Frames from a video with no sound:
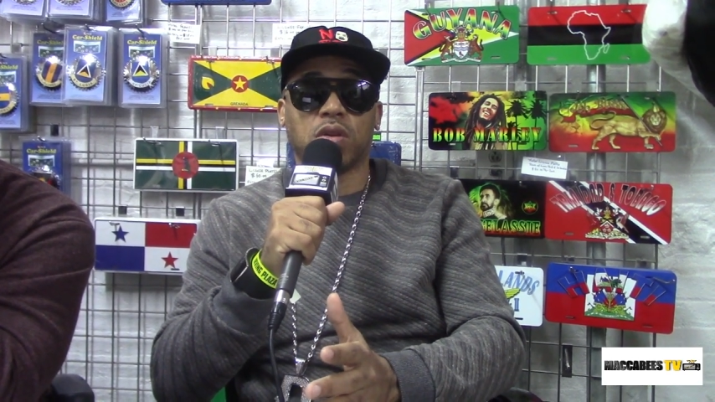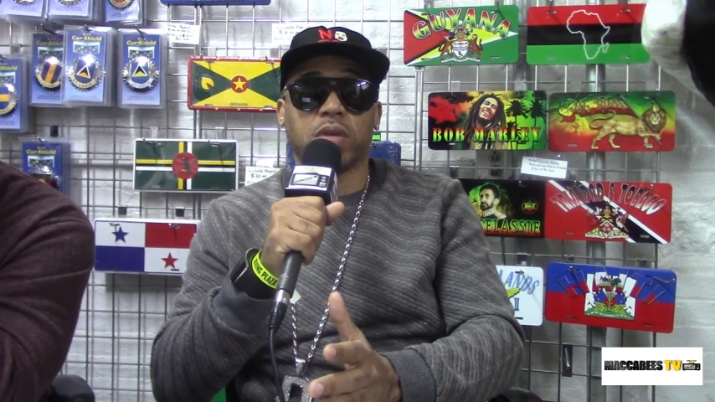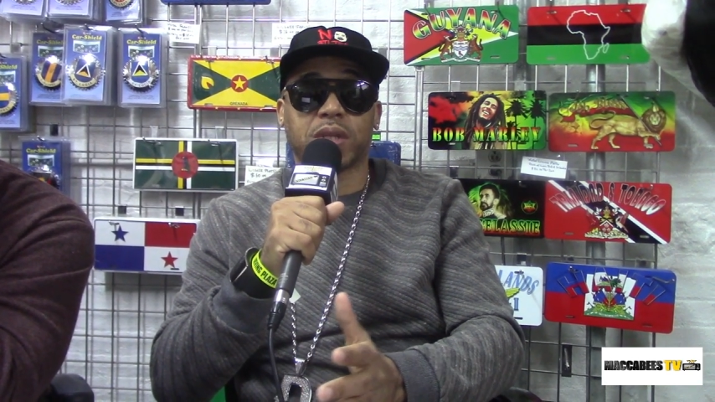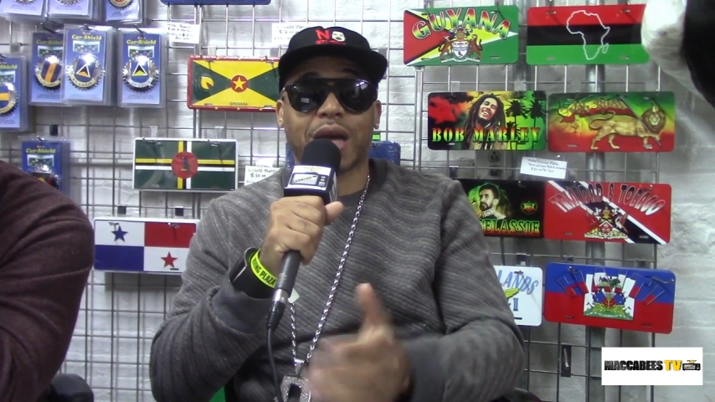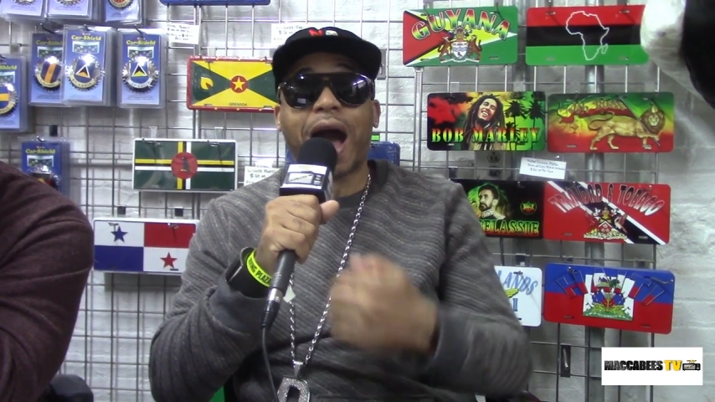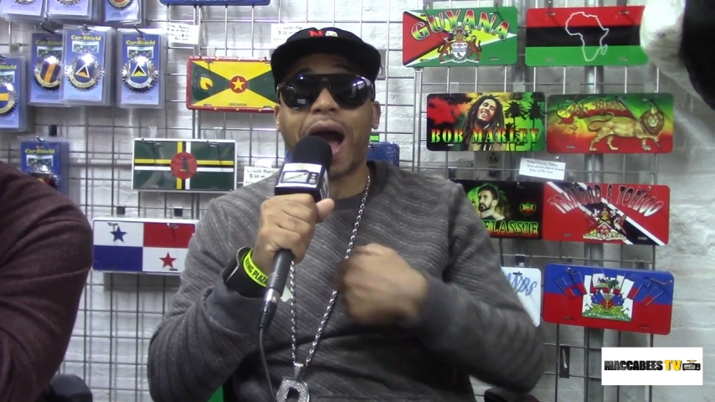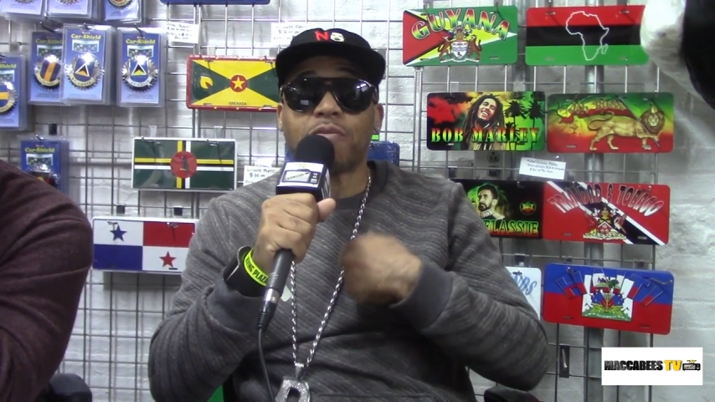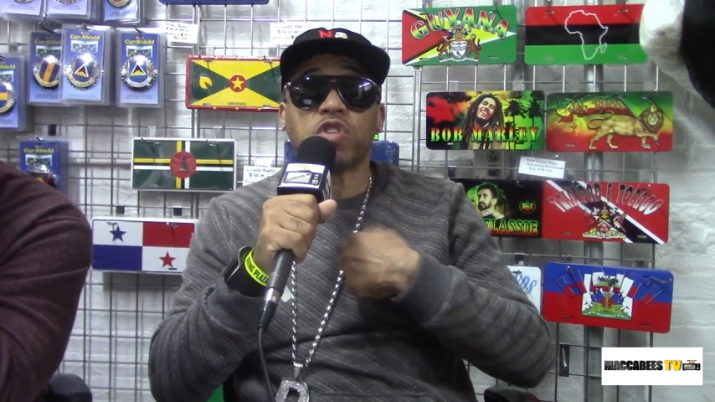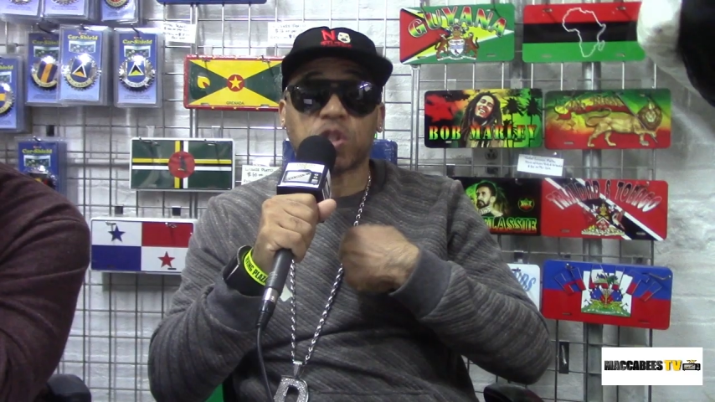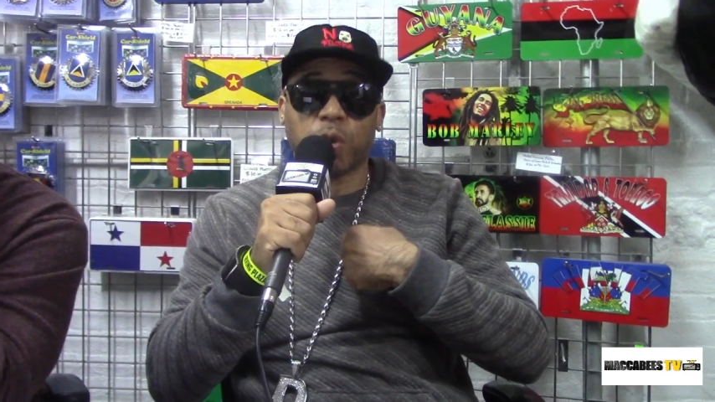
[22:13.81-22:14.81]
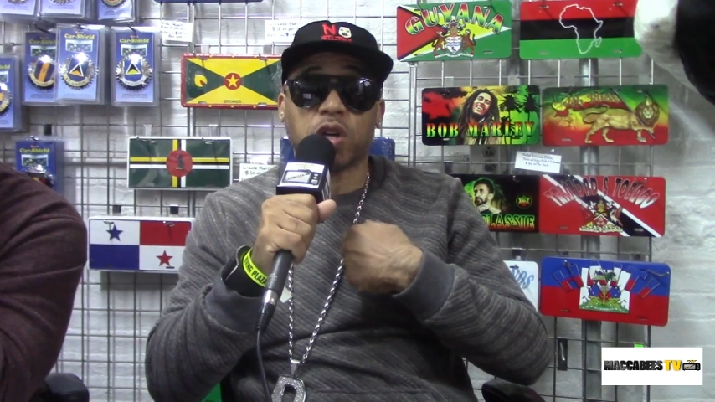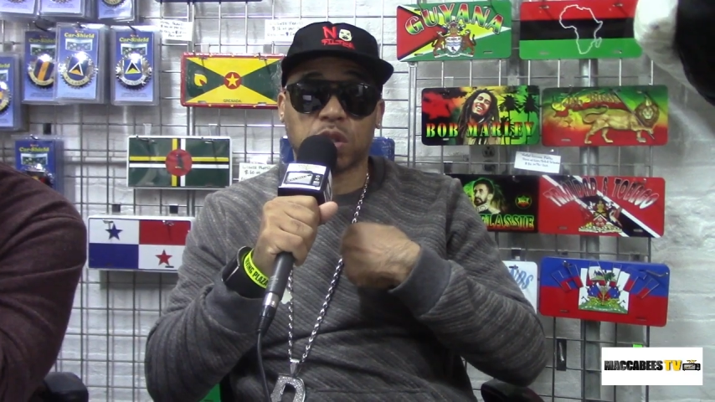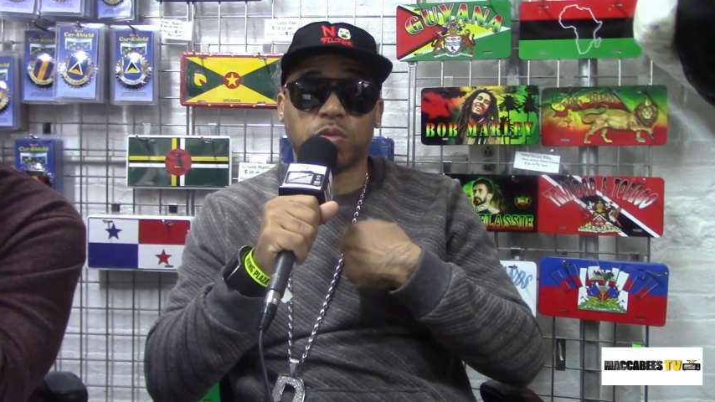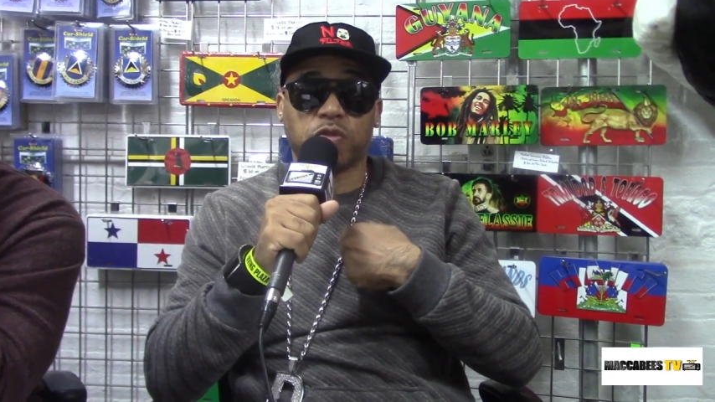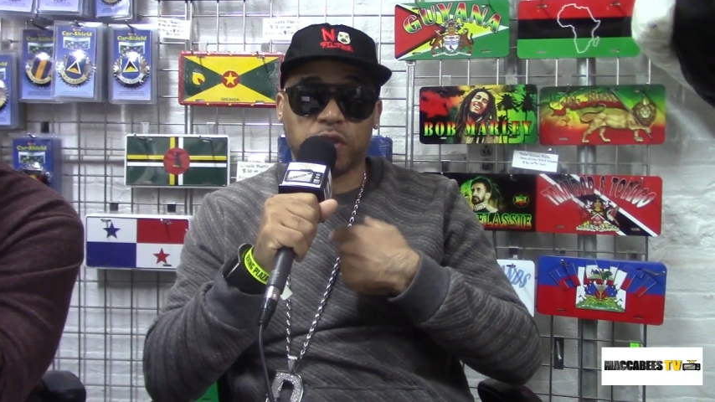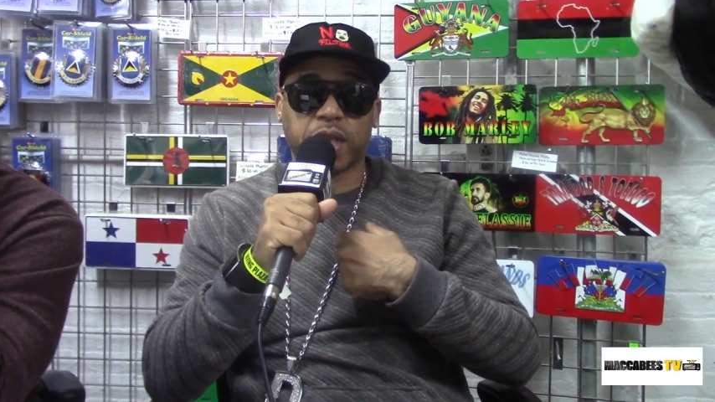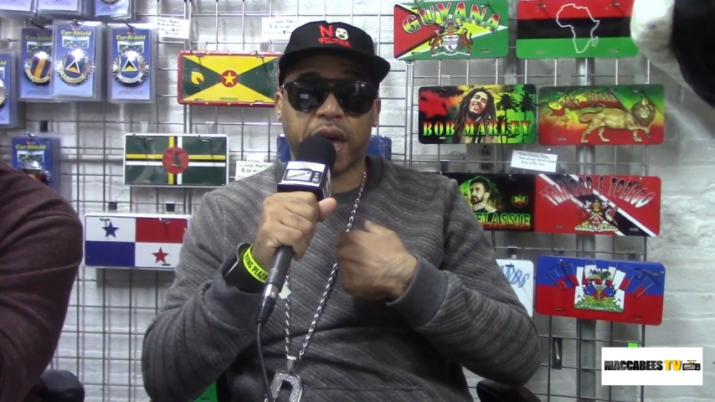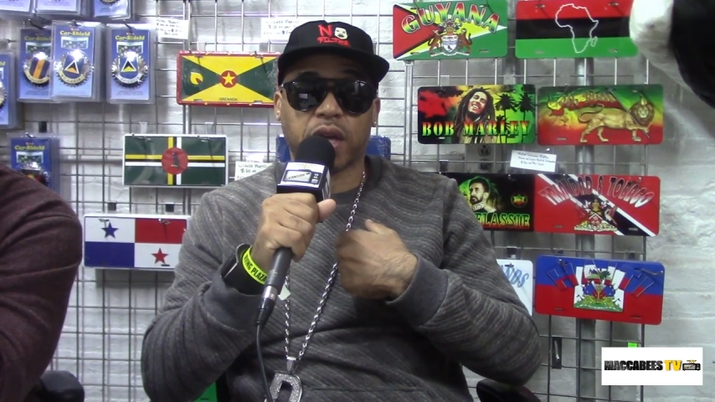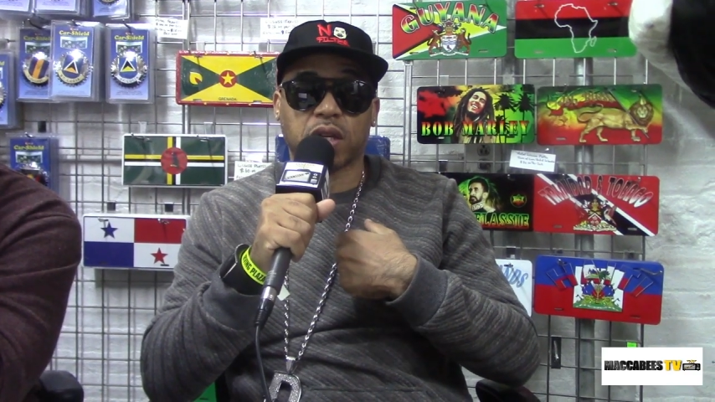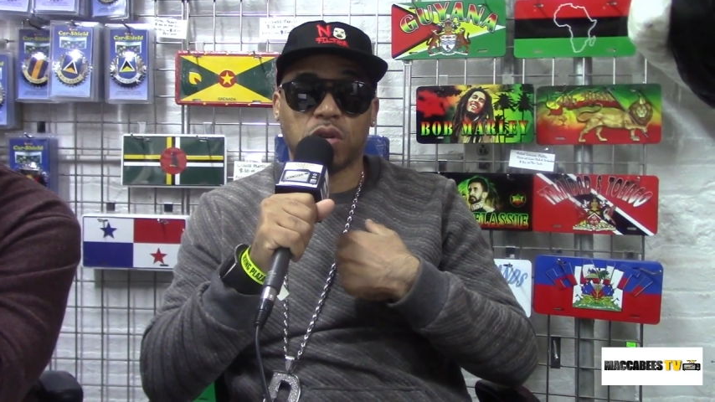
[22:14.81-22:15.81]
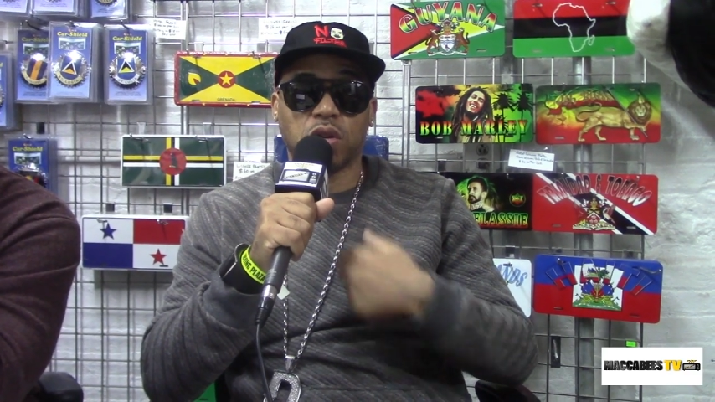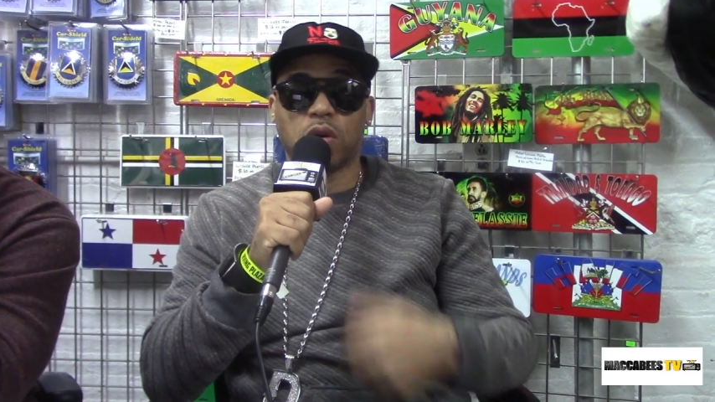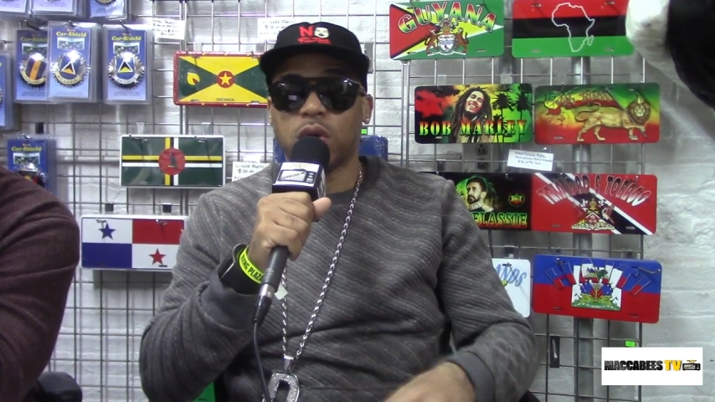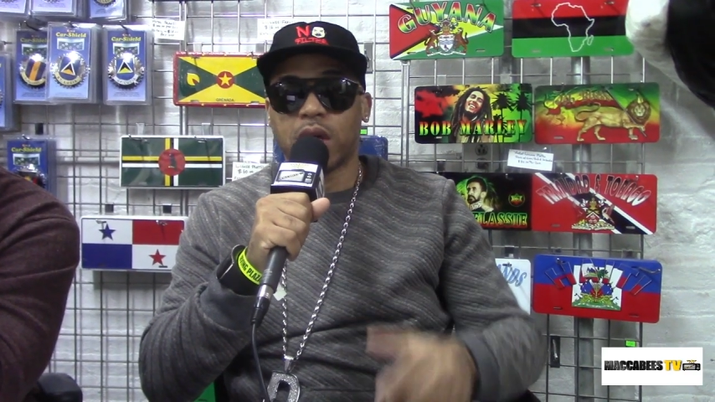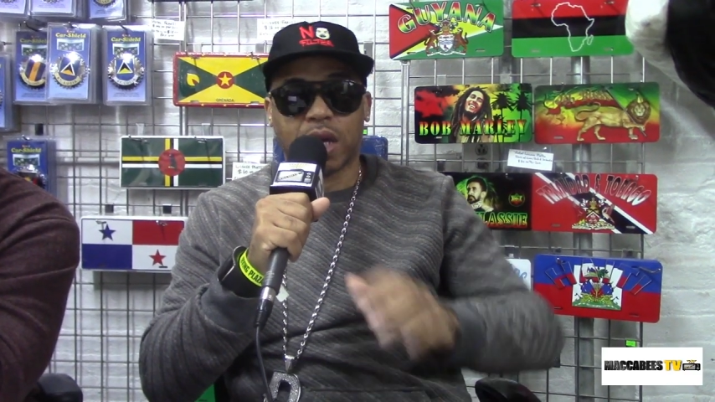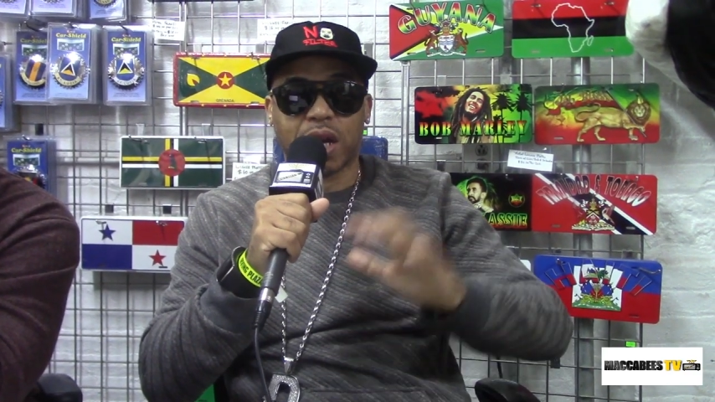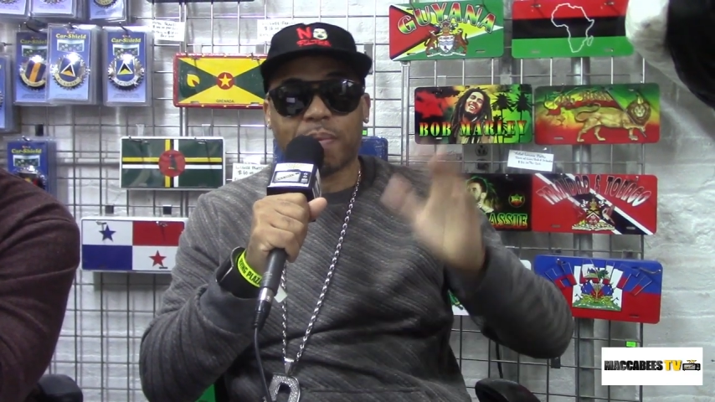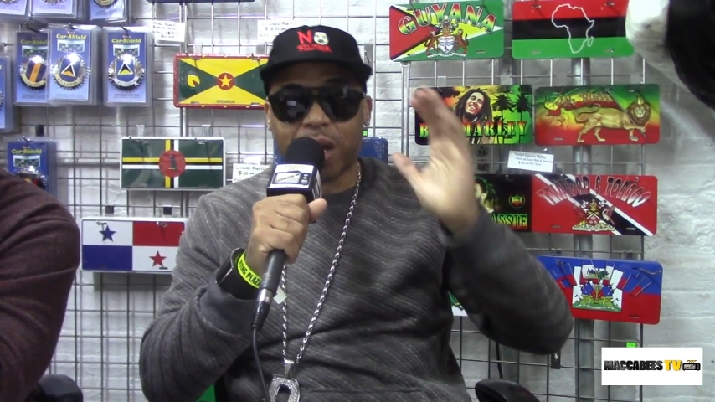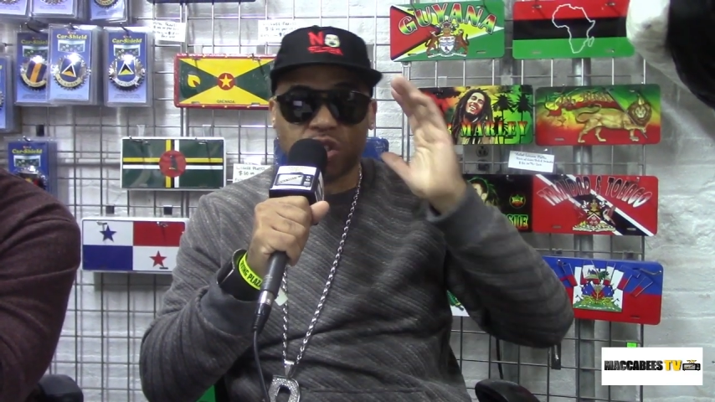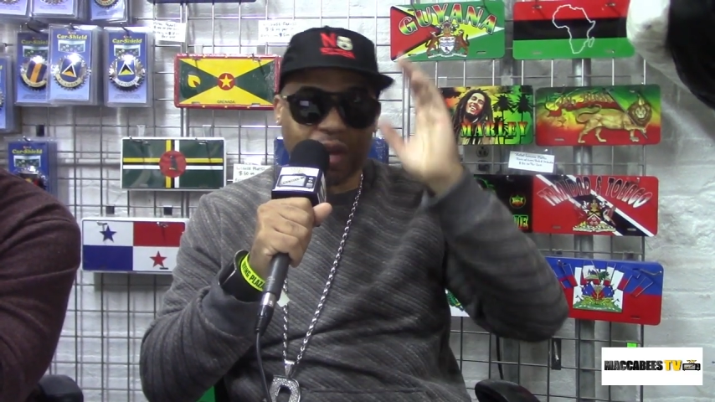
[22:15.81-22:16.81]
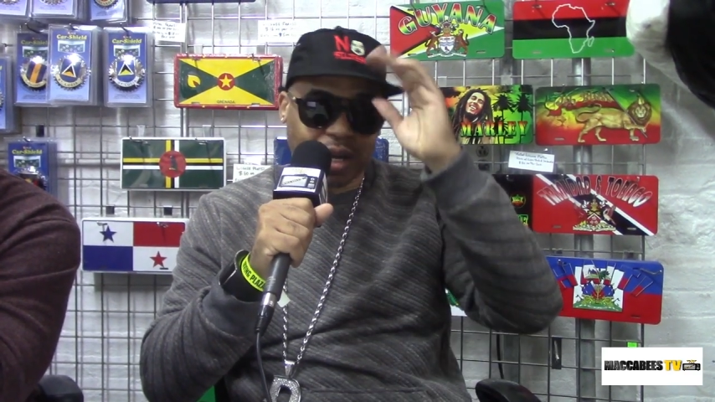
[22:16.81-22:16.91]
You know what I'm saying? I'm responsible for that. You know, and I'm not